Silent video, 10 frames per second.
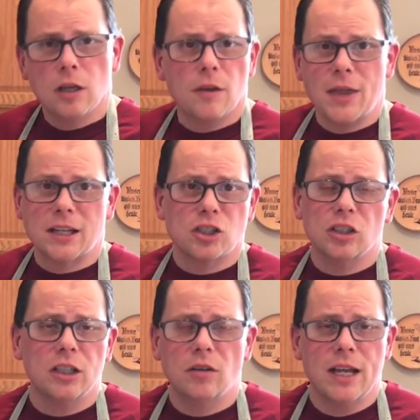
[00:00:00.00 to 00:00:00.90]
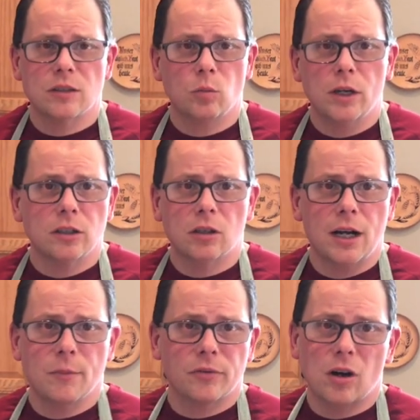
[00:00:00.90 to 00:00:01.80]
That chili only has 1
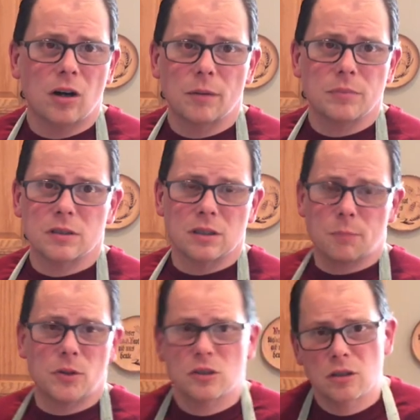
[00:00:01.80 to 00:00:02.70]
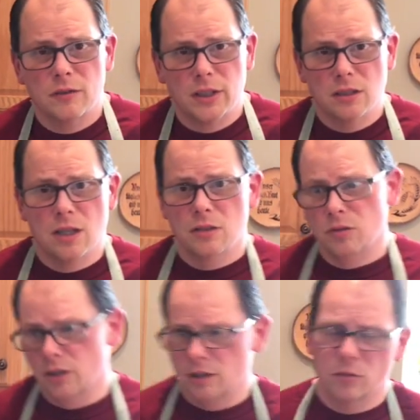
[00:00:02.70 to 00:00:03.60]
gram of carbs per serving, so that's
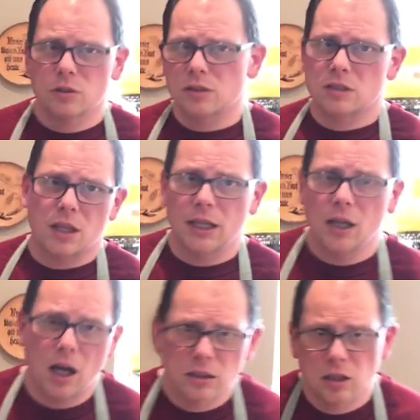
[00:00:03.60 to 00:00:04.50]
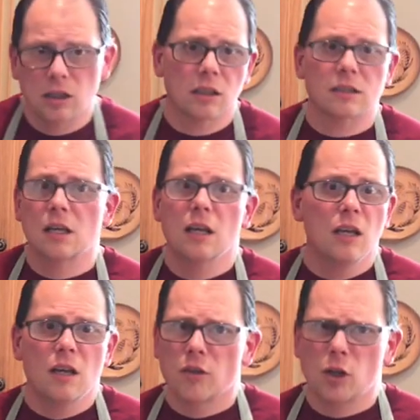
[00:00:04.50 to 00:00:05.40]
really good. And of course, there's nothing in hot dogs.
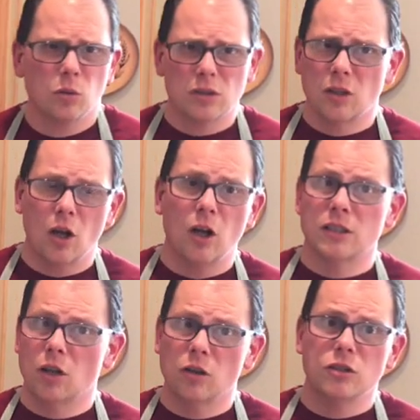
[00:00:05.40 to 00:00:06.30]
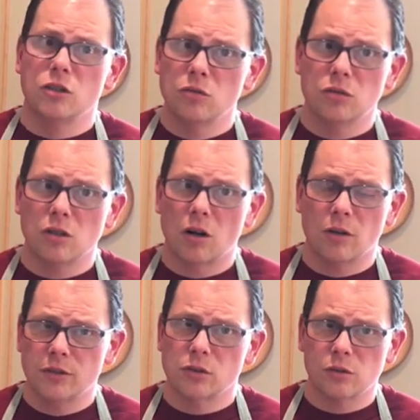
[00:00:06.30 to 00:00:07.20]
Coleslaw, as long as you use
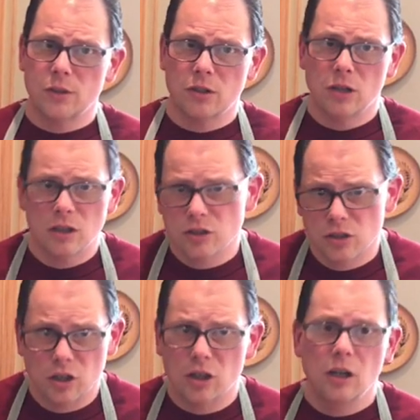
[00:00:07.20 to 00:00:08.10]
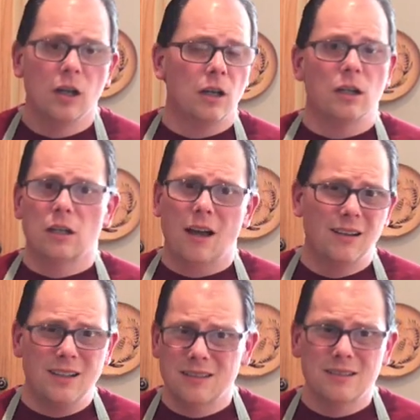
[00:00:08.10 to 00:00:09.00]
artificial sweetener, not sugar.
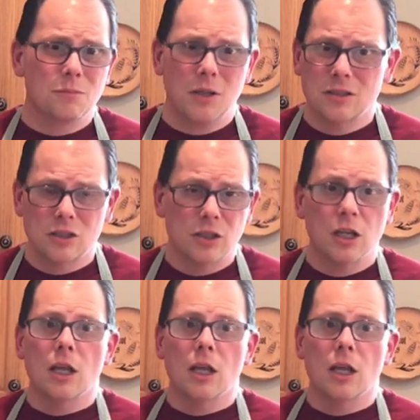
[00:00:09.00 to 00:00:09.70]
Onions, mustard.